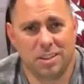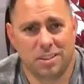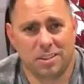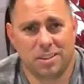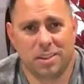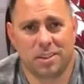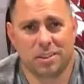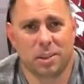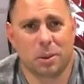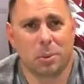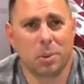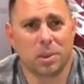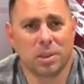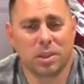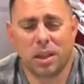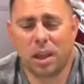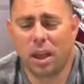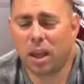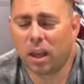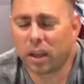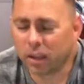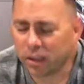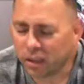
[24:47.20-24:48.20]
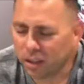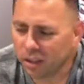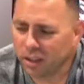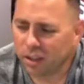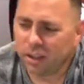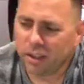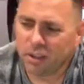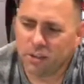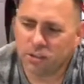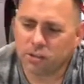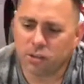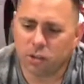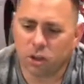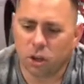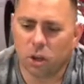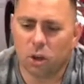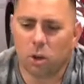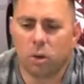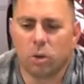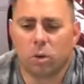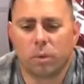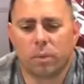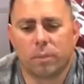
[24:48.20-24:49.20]
So I was like, what the heck?
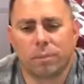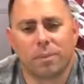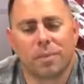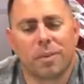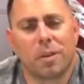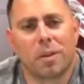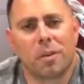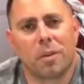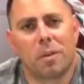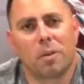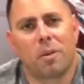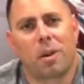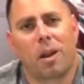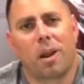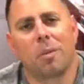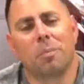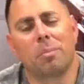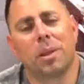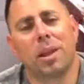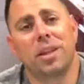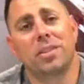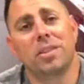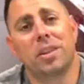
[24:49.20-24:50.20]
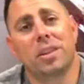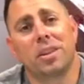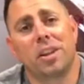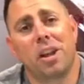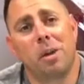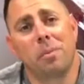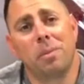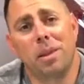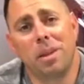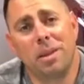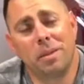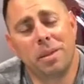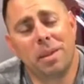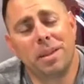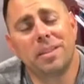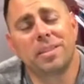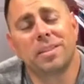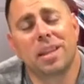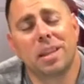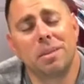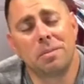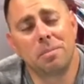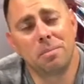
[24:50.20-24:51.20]
So our plates are coming, and it's
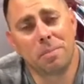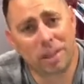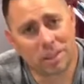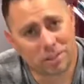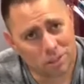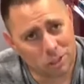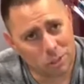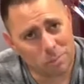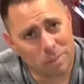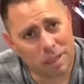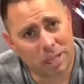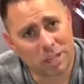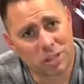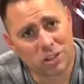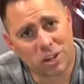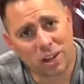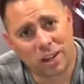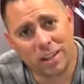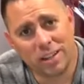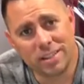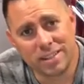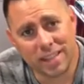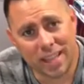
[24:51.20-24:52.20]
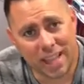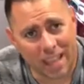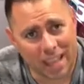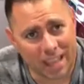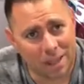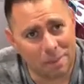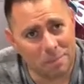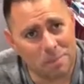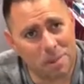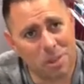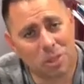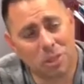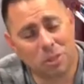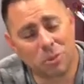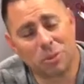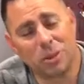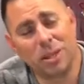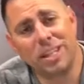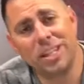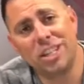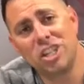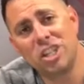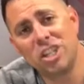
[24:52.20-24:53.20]
going to be still Megatron. It's
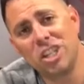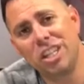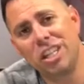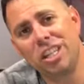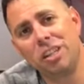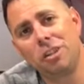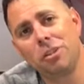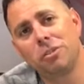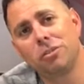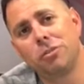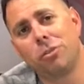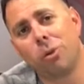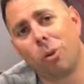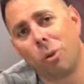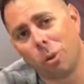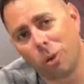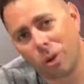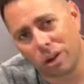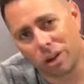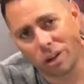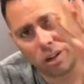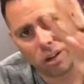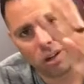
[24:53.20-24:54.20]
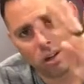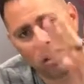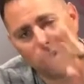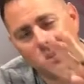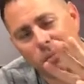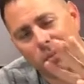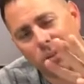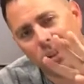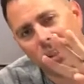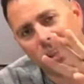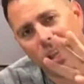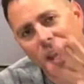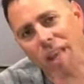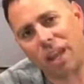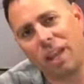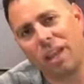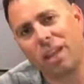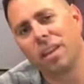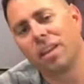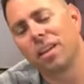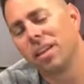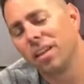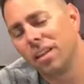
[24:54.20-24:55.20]
M3G4, for the
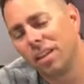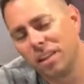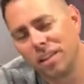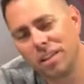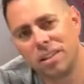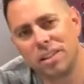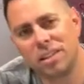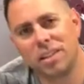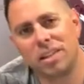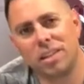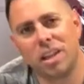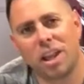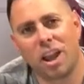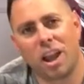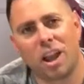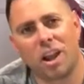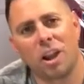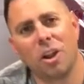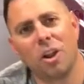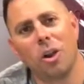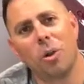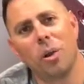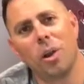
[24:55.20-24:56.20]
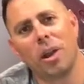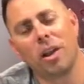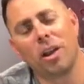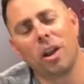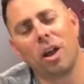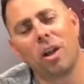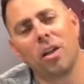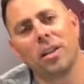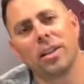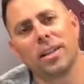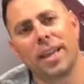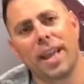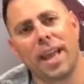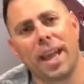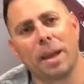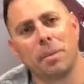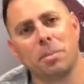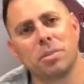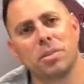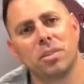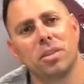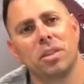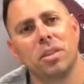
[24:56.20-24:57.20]
A, TRON, all in
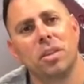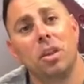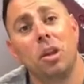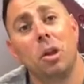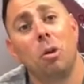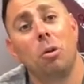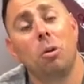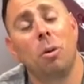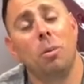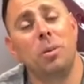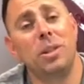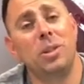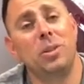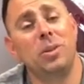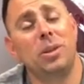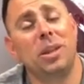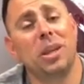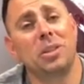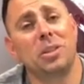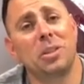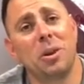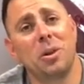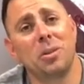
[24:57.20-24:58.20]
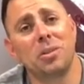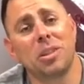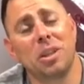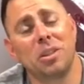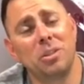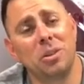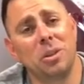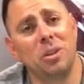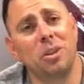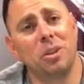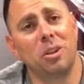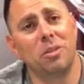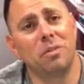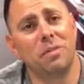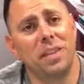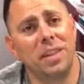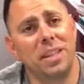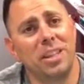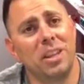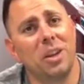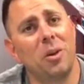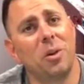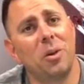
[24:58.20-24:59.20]
caps. When we do get those, I'll do a little
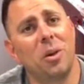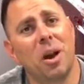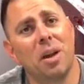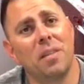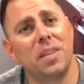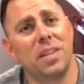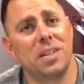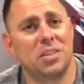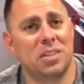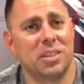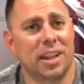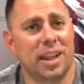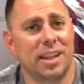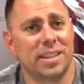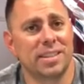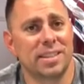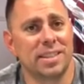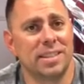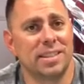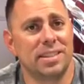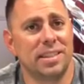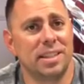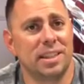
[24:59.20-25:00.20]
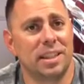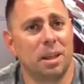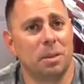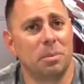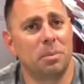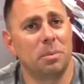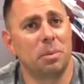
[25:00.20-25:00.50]
video of it so you guys can see them.